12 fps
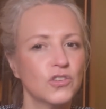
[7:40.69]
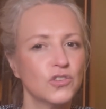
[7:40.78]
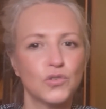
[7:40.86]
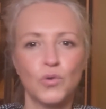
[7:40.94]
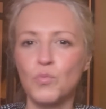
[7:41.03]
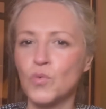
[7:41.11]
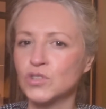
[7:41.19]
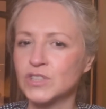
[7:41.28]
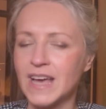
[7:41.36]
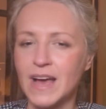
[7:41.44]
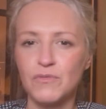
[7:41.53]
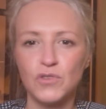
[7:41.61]
You don't want to
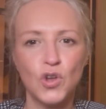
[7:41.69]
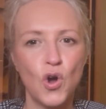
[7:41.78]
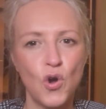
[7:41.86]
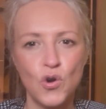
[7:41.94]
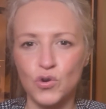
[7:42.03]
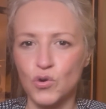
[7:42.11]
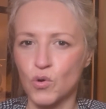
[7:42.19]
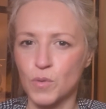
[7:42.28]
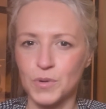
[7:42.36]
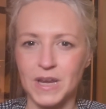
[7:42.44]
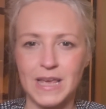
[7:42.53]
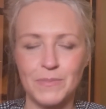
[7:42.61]
have long
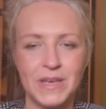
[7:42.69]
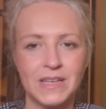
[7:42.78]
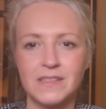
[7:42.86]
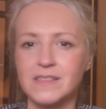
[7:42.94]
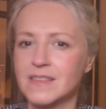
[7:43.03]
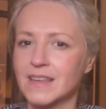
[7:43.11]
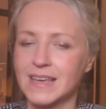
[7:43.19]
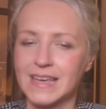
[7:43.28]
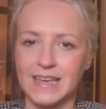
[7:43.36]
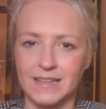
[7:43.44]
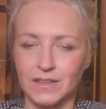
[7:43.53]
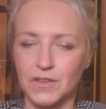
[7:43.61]
corporate emails that
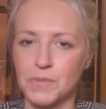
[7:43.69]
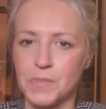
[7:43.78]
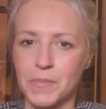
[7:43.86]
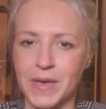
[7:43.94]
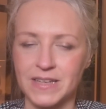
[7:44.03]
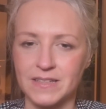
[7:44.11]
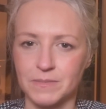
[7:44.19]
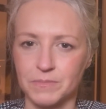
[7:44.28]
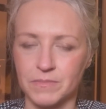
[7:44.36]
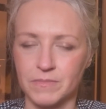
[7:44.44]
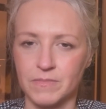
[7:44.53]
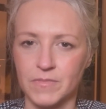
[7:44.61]
kill the momentum.
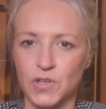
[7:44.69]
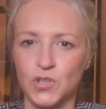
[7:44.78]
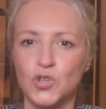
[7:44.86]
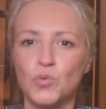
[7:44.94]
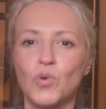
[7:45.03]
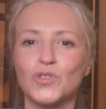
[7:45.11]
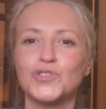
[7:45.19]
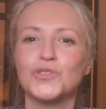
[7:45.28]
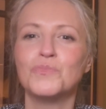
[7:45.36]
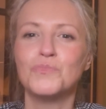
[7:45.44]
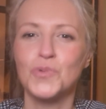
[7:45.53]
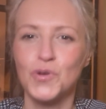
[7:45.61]
You want to
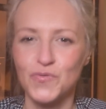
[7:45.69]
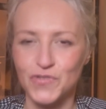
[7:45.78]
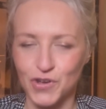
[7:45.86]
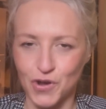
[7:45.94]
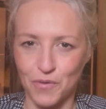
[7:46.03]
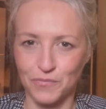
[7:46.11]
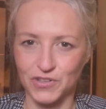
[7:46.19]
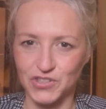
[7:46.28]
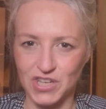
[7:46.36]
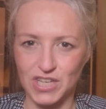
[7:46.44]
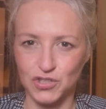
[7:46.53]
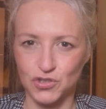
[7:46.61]
move the
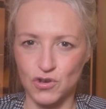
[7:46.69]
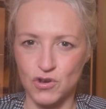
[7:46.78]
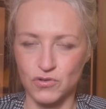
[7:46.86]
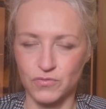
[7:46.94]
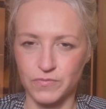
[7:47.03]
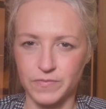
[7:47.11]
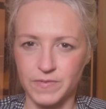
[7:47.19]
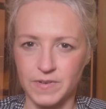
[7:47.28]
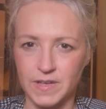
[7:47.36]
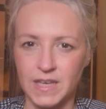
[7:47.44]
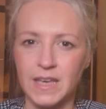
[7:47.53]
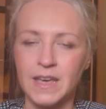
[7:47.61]
conversation on.
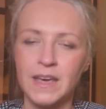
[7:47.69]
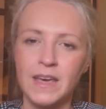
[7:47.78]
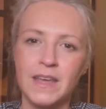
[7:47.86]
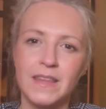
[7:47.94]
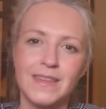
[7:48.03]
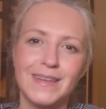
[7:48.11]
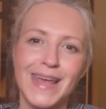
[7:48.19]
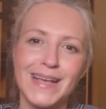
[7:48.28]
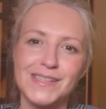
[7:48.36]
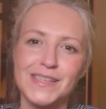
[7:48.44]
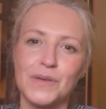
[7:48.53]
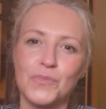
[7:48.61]
The next
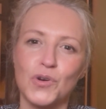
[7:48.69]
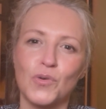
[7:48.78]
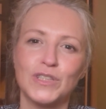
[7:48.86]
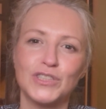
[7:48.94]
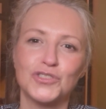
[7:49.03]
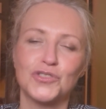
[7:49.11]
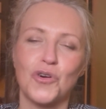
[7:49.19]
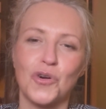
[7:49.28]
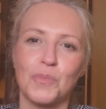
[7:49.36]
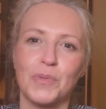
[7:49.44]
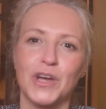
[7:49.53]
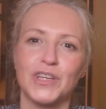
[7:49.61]
thing we're going to talk
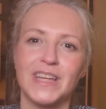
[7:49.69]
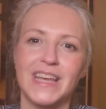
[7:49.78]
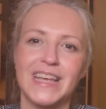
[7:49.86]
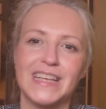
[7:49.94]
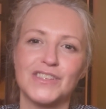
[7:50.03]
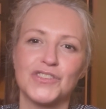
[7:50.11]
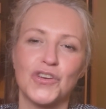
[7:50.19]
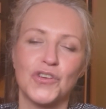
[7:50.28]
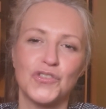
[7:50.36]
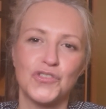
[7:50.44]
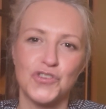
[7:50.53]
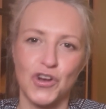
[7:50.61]
about is
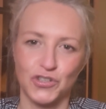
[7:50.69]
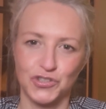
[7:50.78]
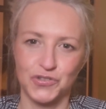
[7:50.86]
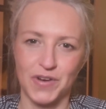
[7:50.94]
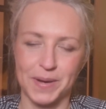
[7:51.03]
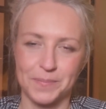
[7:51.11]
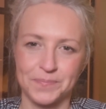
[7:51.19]
nurturing,